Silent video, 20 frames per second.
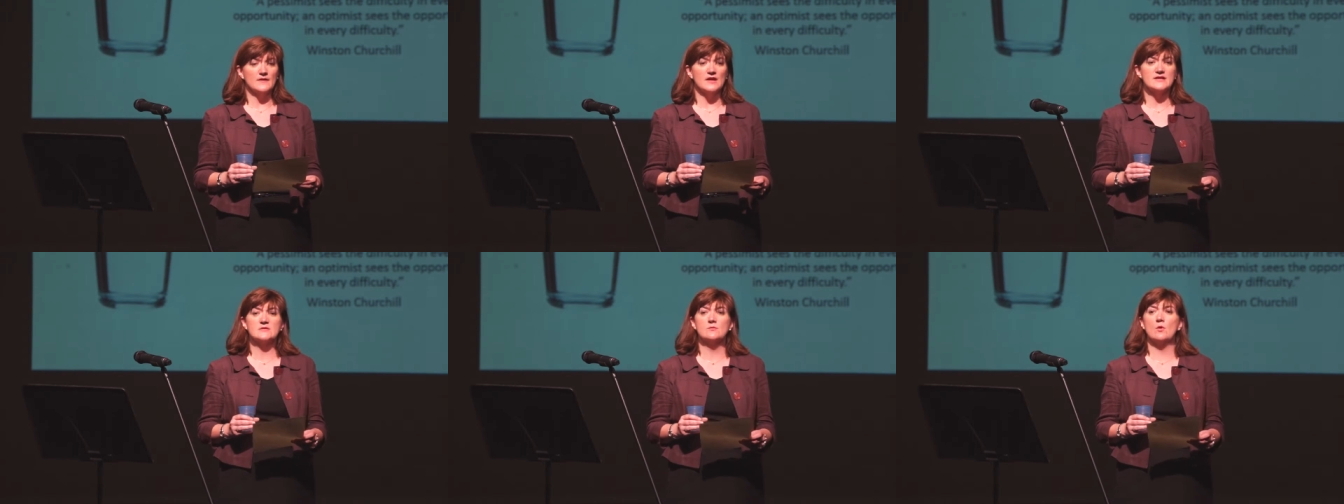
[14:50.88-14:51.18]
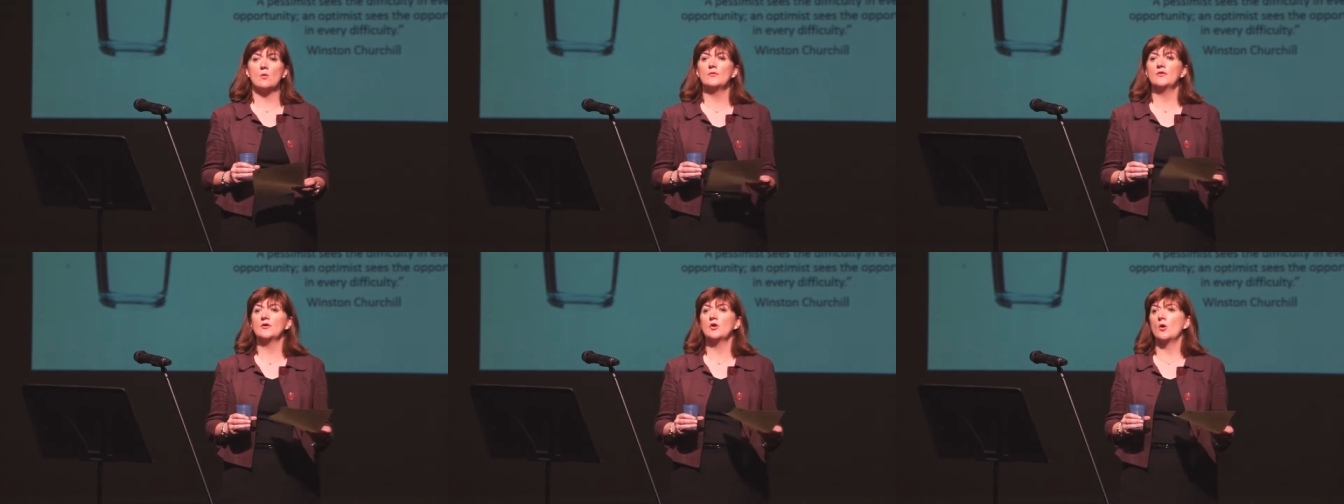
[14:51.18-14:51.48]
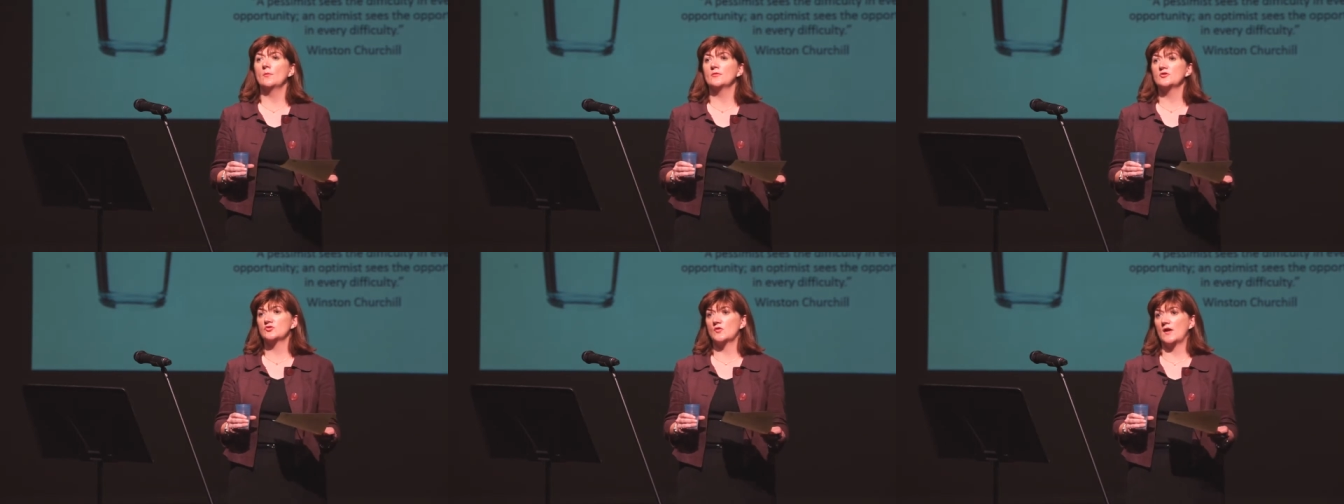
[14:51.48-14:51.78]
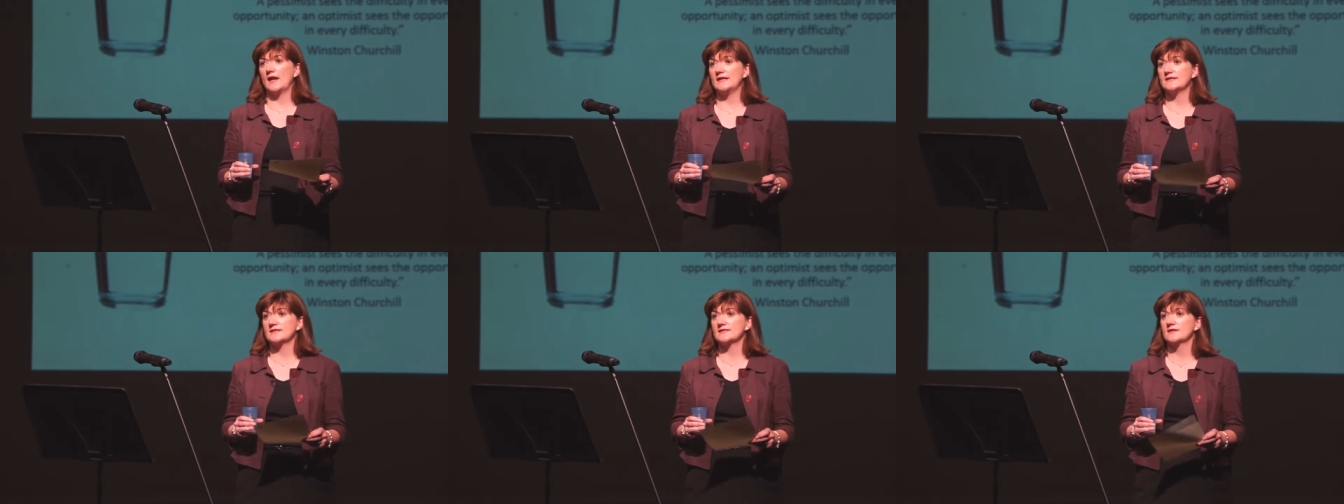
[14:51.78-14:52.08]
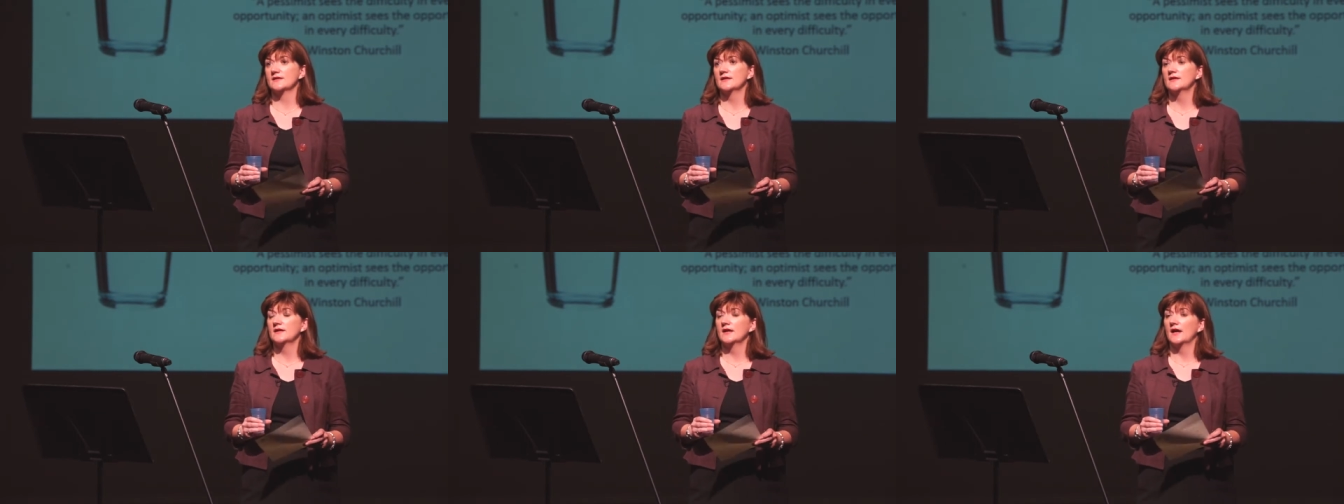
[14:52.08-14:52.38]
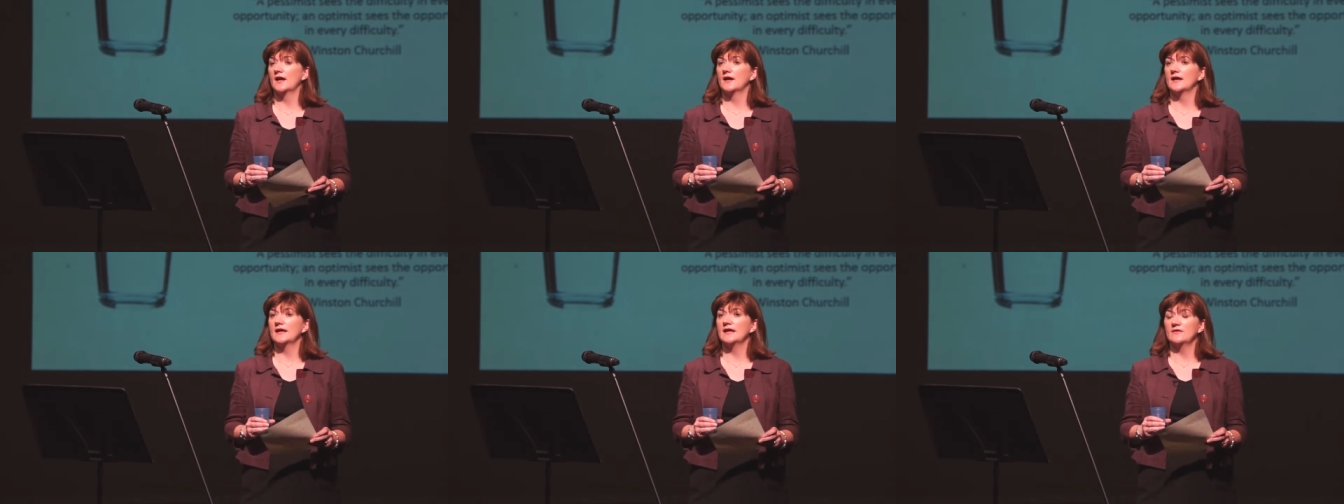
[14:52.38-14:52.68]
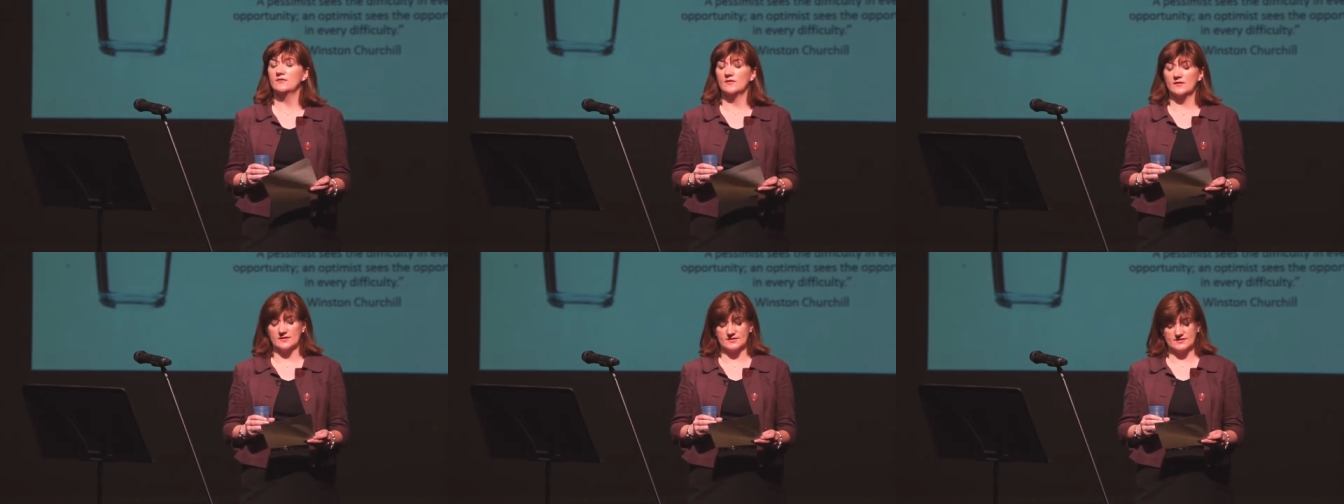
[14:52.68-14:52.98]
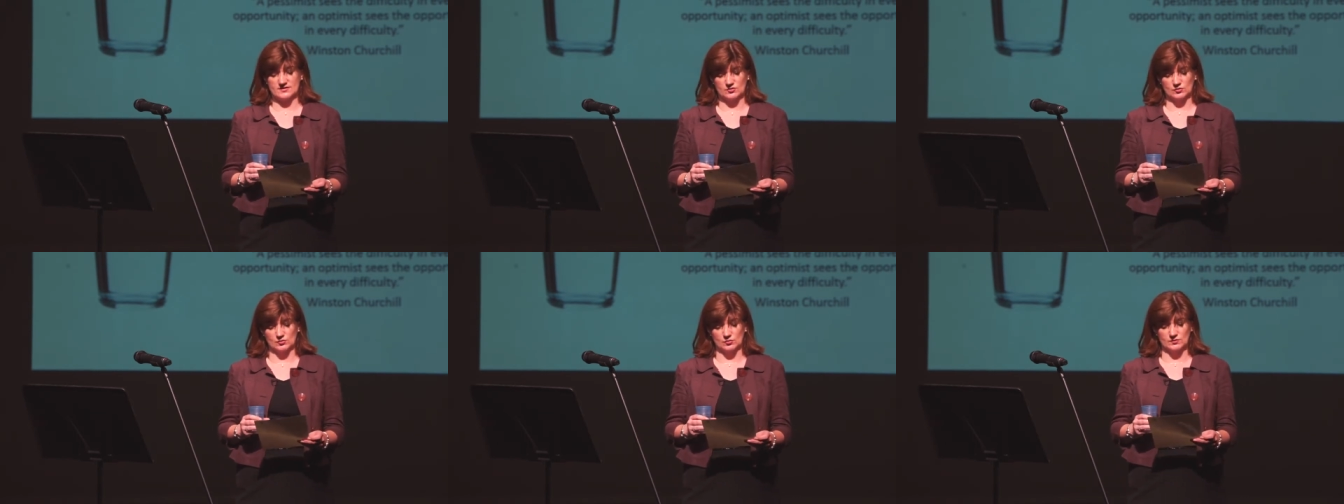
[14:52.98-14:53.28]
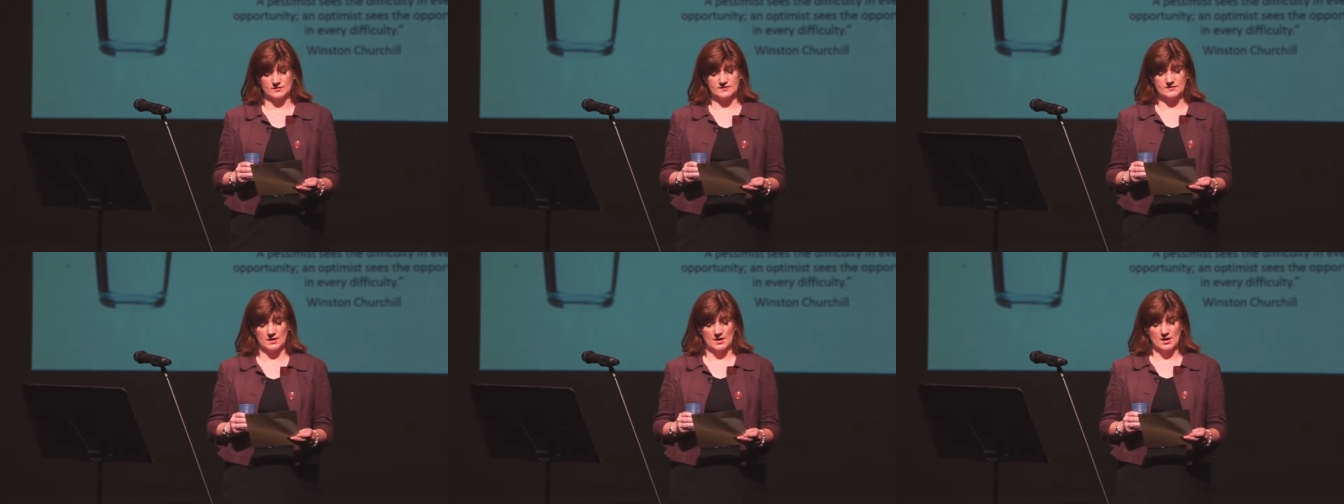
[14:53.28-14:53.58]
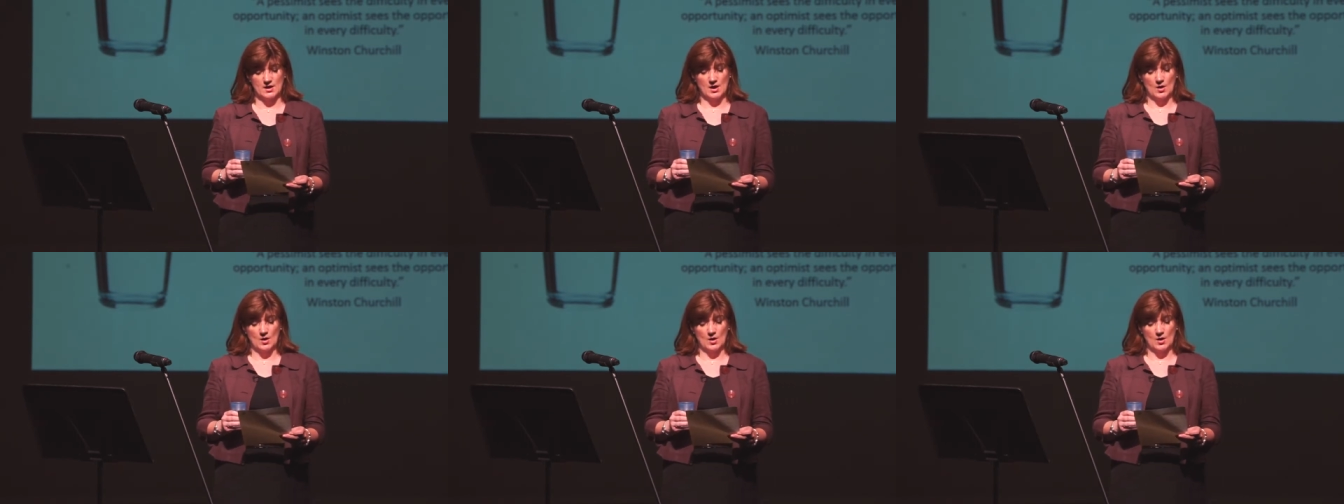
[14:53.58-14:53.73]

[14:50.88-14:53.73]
So what were the common traits in the schools?